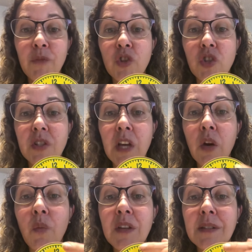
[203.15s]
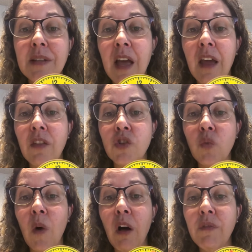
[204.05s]
Just like we say the
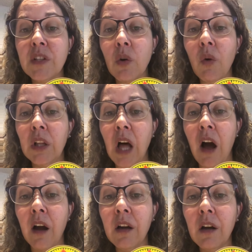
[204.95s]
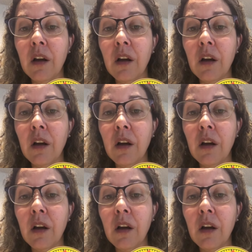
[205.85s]
12 is o'clock,